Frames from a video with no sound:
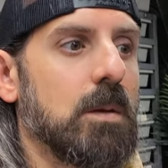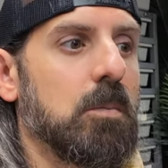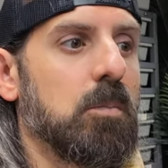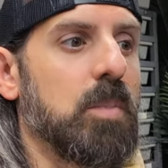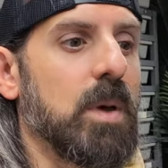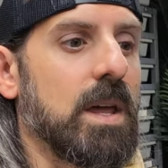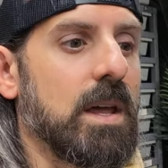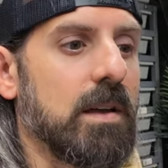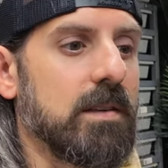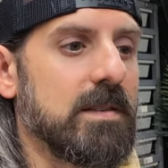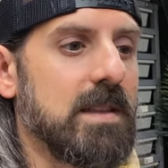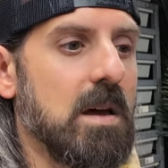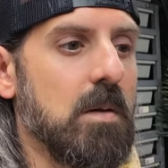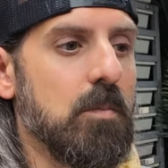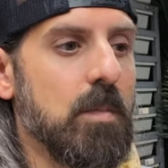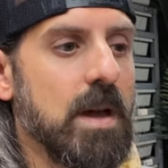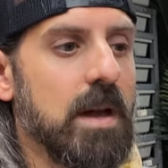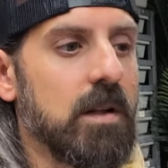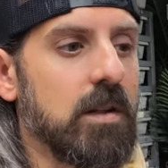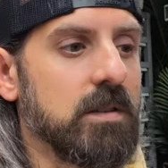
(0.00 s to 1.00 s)
because
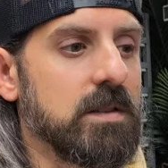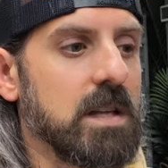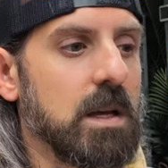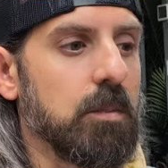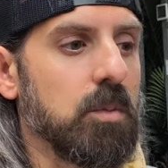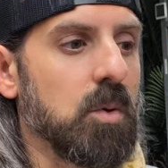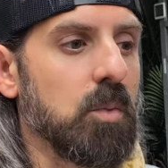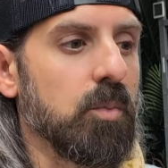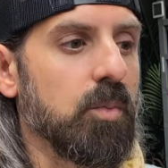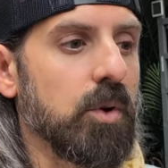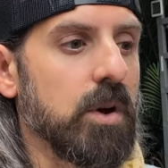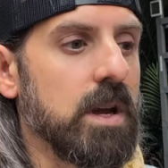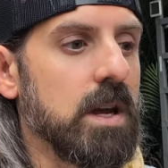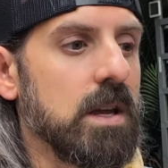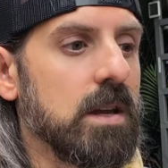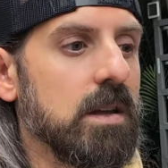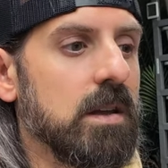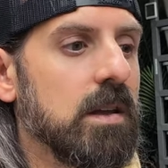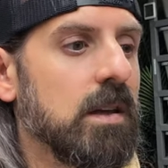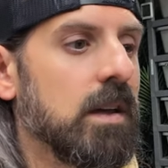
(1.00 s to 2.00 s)
that male is able to
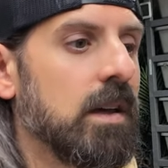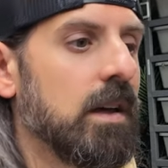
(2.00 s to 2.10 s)
breed